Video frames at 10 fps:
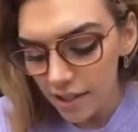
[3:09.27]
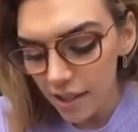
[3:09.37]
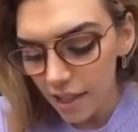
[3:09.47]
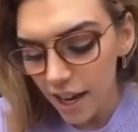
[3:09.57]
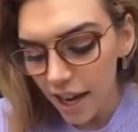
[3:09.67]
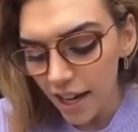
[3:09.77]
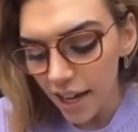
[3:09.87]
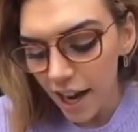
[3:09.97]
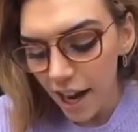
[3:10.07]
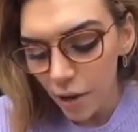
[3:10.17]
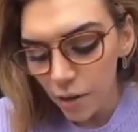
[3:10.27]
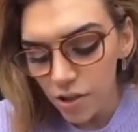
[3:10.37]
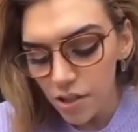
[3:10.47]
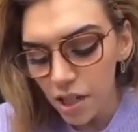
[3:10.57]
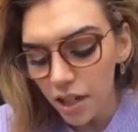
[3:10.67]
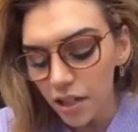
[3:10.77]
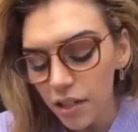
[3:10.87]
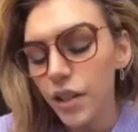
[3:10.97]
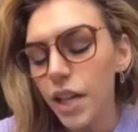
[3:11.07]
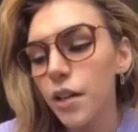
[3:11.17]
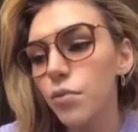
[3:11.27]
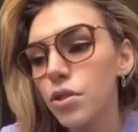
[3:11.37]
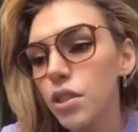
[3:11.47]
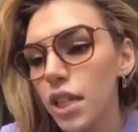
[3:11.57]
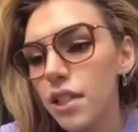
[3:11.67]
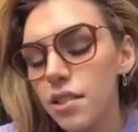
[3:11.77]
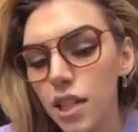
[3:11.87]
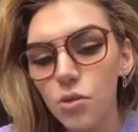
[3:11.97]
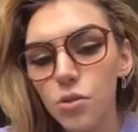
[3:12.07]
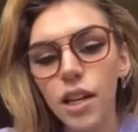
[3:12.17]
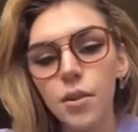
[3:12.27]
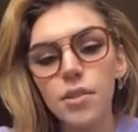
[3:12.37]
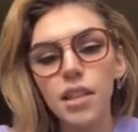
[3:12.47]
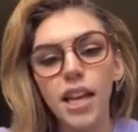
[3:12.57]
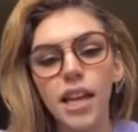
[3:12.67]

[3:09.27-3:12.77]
that how stuck of a routine and schedule that I was in.